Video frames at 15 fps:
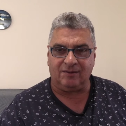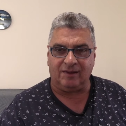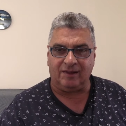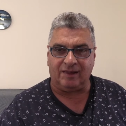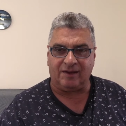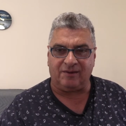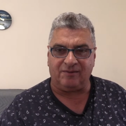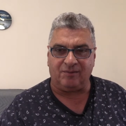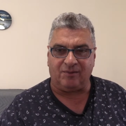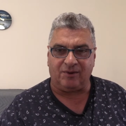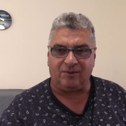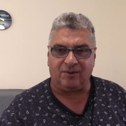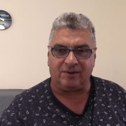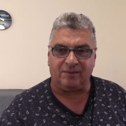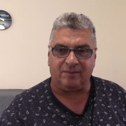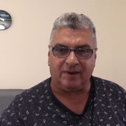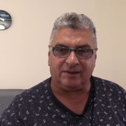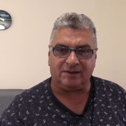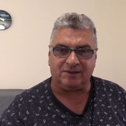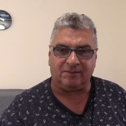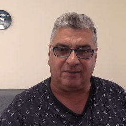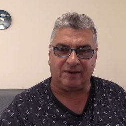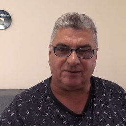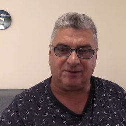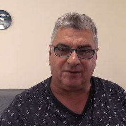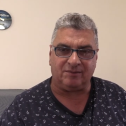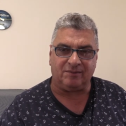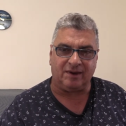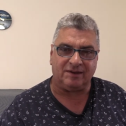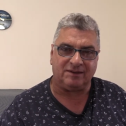hello everybody, welcome back to some Answer
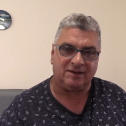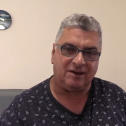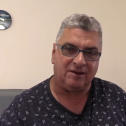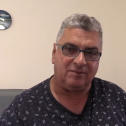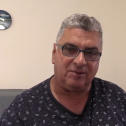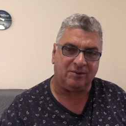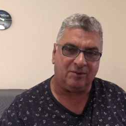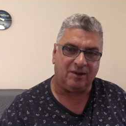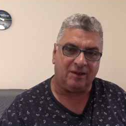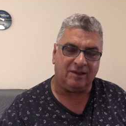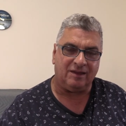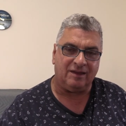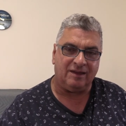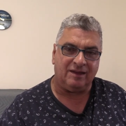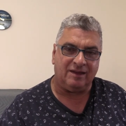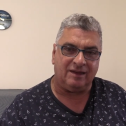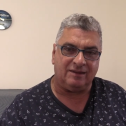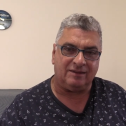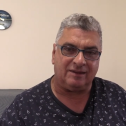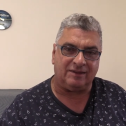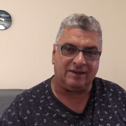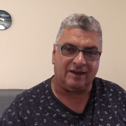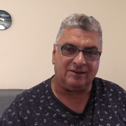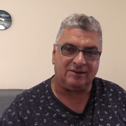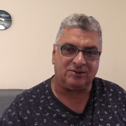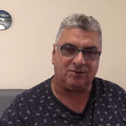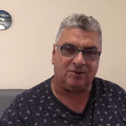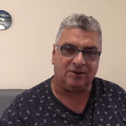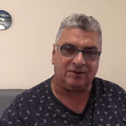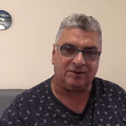on Base. I hope you're well. Today I just
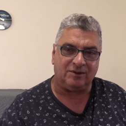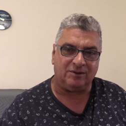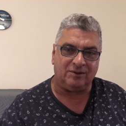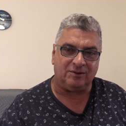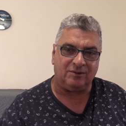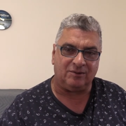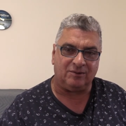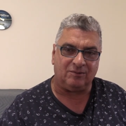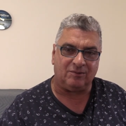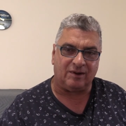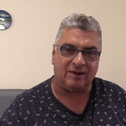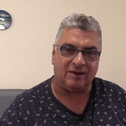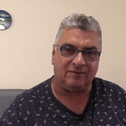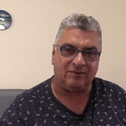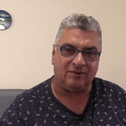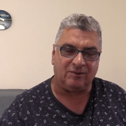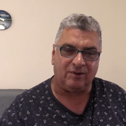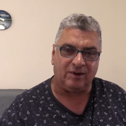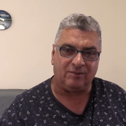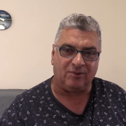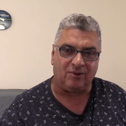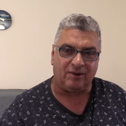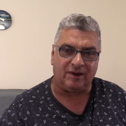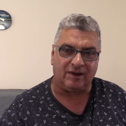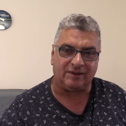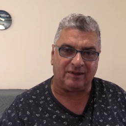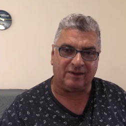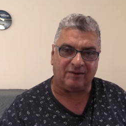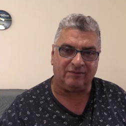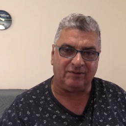wanted to run over a quick product
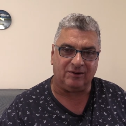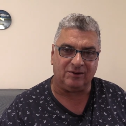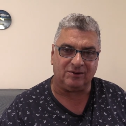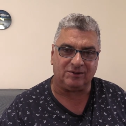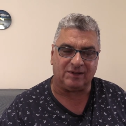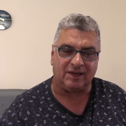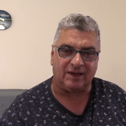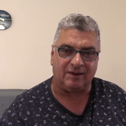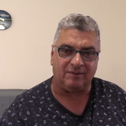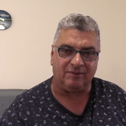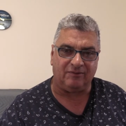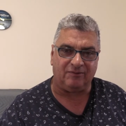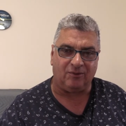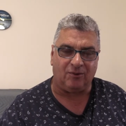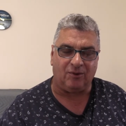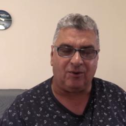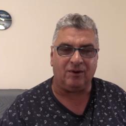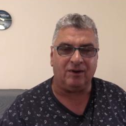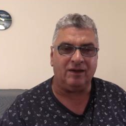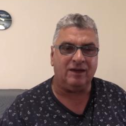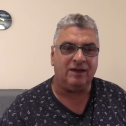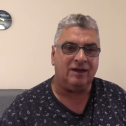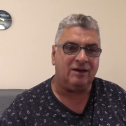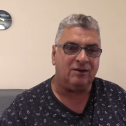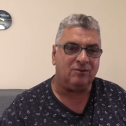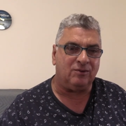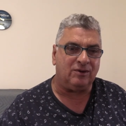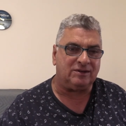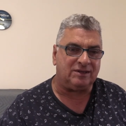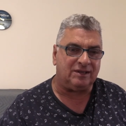that I've used before,
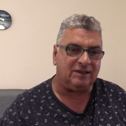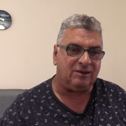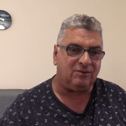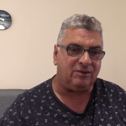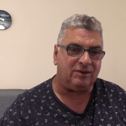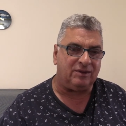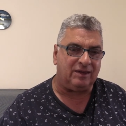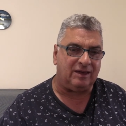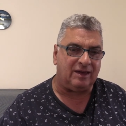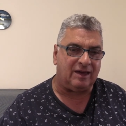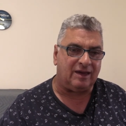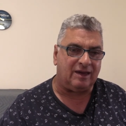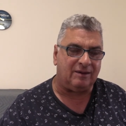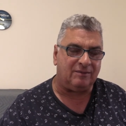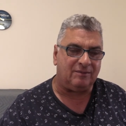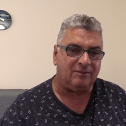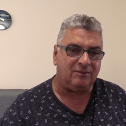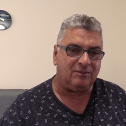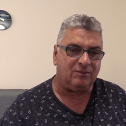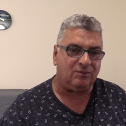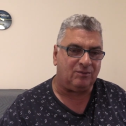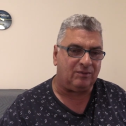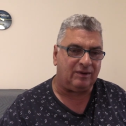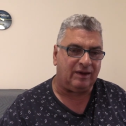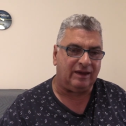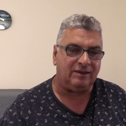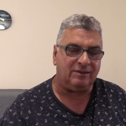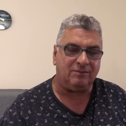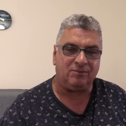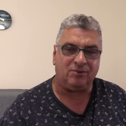recently with the
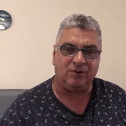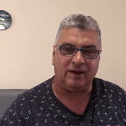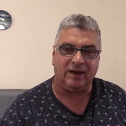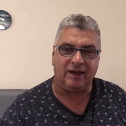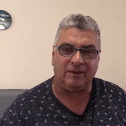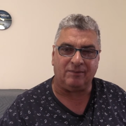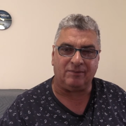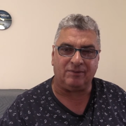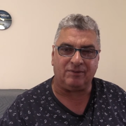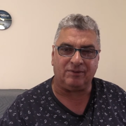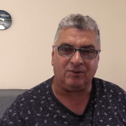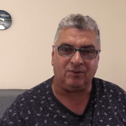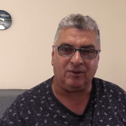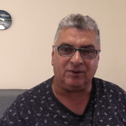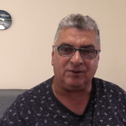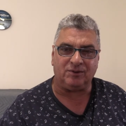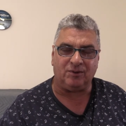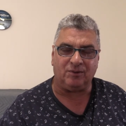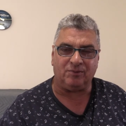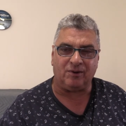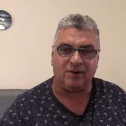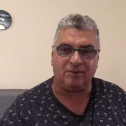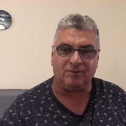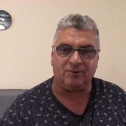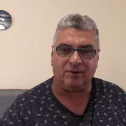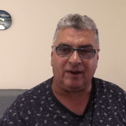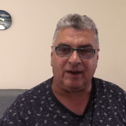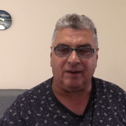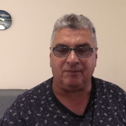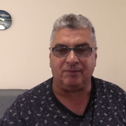Eden preamp, the World Tour Pro
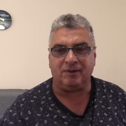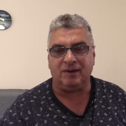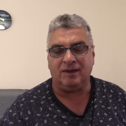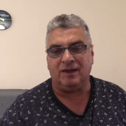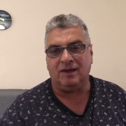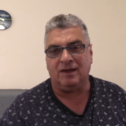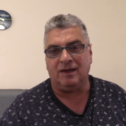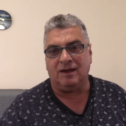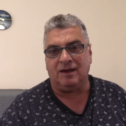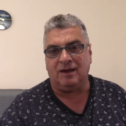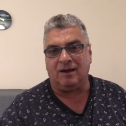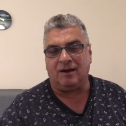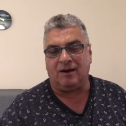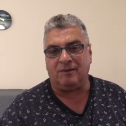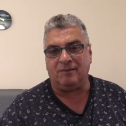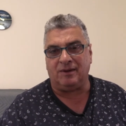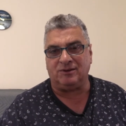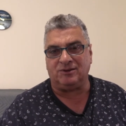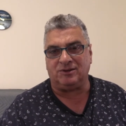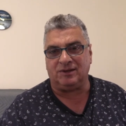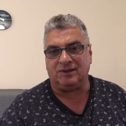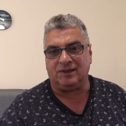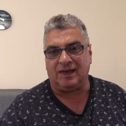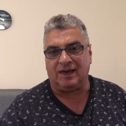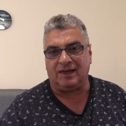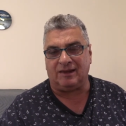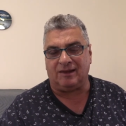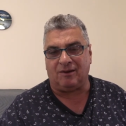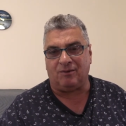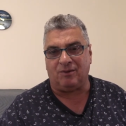preamp. I mentioned
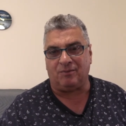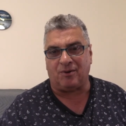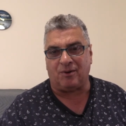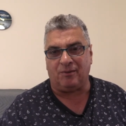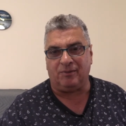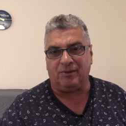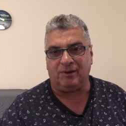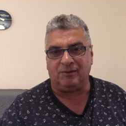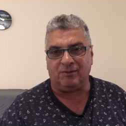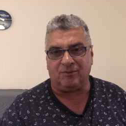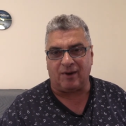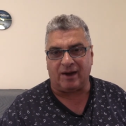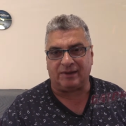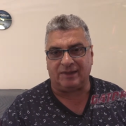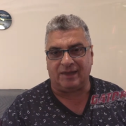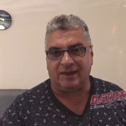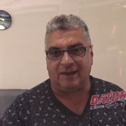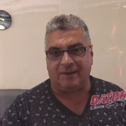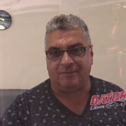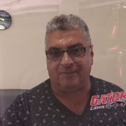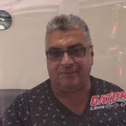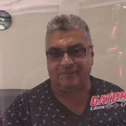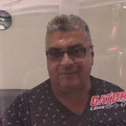that I will probably rack that up